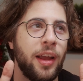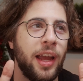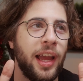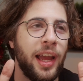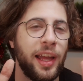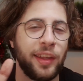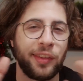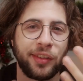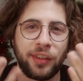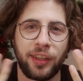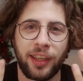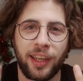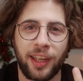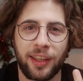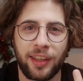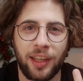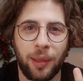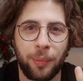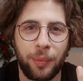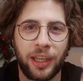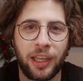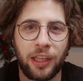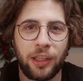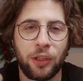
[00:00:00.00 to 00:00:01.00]
as an
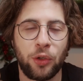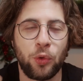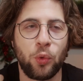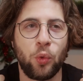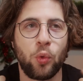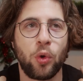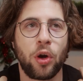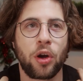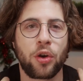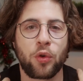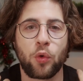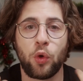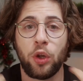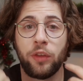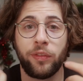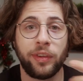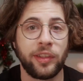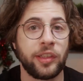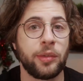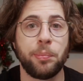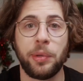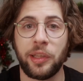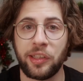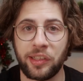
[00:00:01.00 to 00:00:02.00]
academic you are
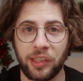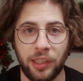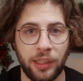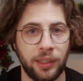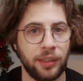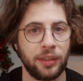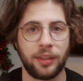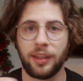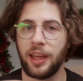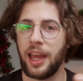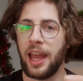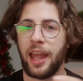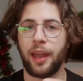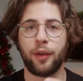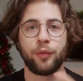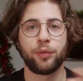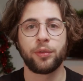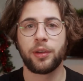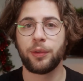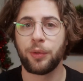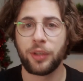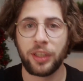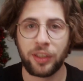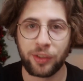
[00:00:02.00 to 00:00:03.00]
always busy.
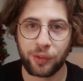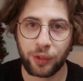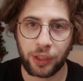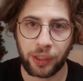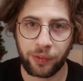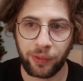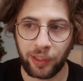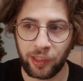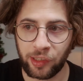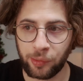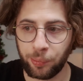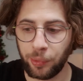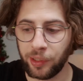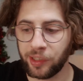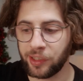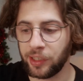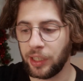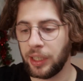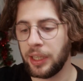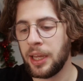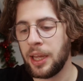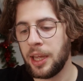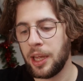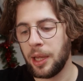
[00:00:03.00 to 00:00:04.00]
Everyone is always
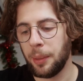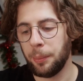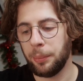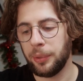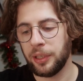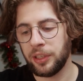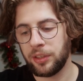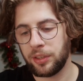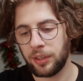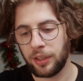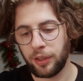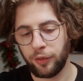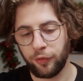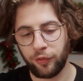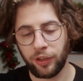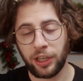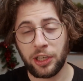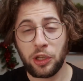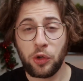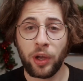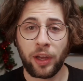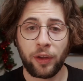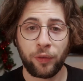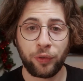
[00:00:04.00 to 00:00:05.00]
busy. But when
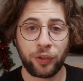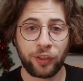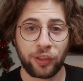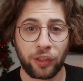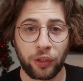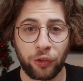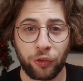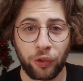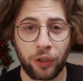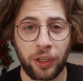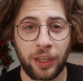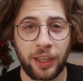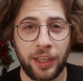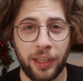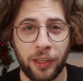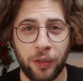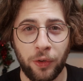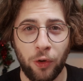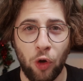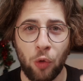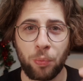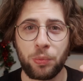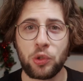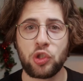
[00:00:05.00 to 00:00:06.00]
you have such a
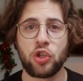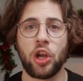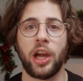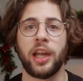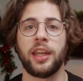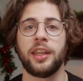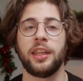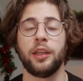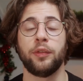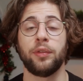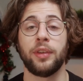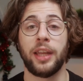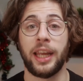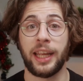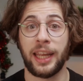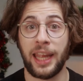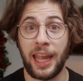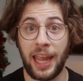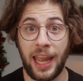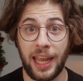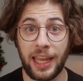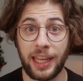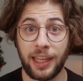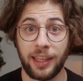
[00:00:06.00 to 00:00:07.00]
clear objective, like,
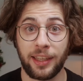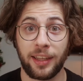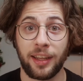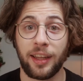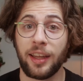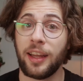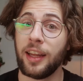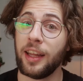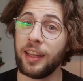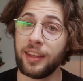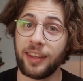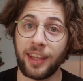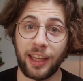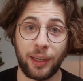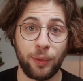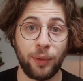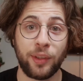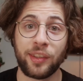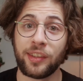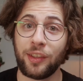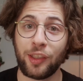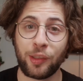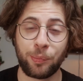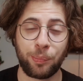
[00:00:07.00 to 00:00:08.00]
hey, there
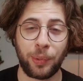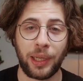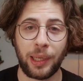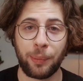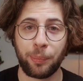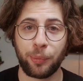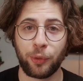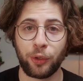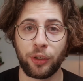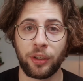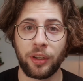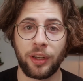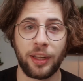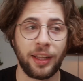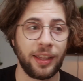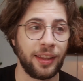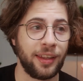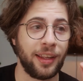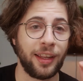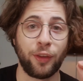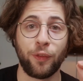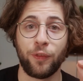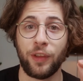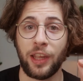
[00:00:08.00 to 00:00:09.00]
is this paper
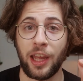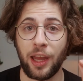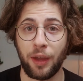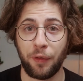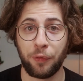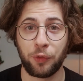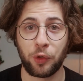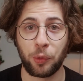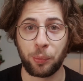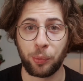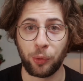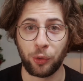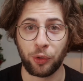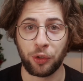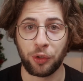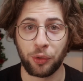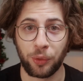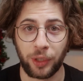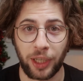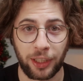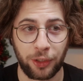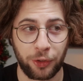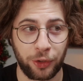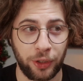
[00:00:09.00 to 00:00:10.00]
that we have to put
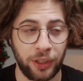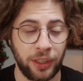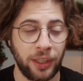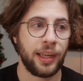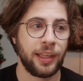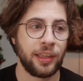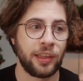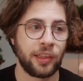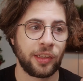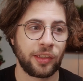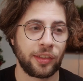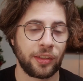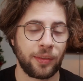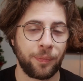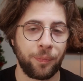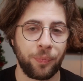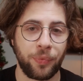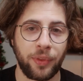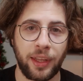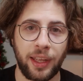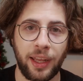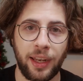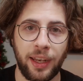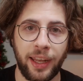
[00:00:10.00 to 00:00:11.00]
together, it's
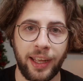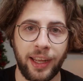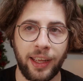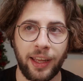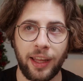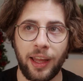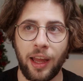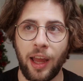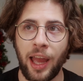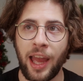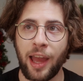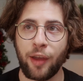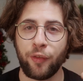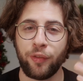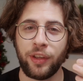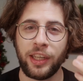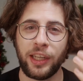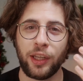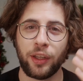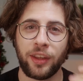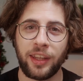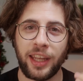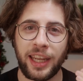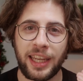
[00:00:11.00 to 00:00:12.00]
like
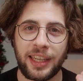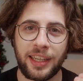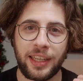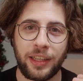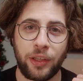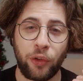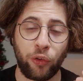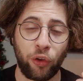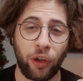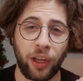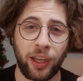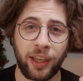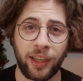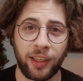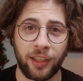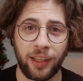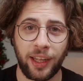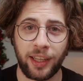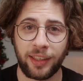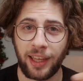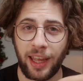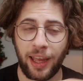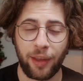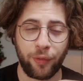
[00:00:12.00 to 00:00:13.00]
having a daily check-in
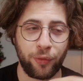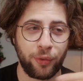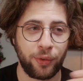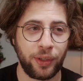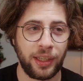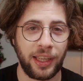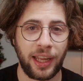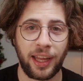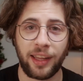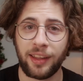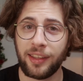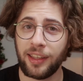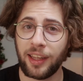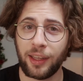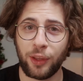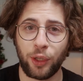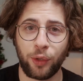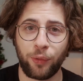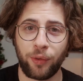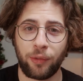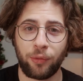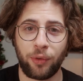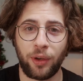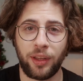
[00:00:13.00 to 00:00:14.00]
at the end
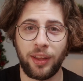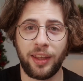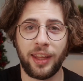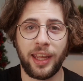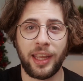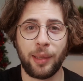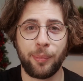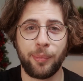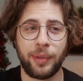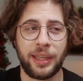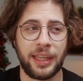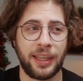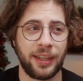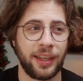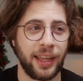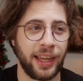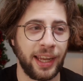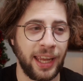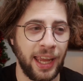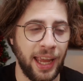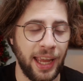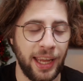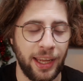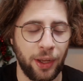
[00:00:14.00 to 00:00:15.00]
of every day, being
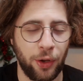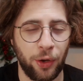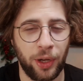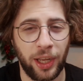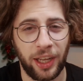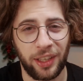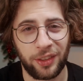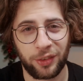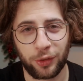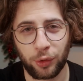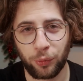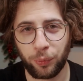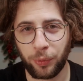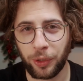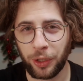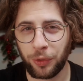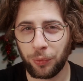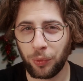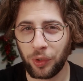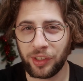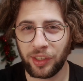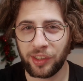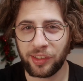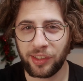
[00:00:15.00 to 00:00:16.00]
like, hey, okay, so what
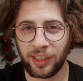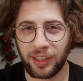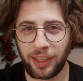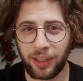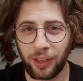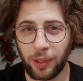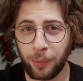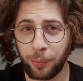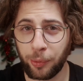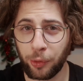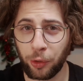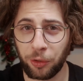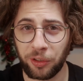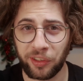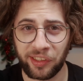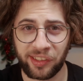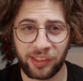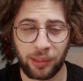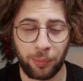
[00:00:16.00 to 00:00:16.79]
was exactly the progress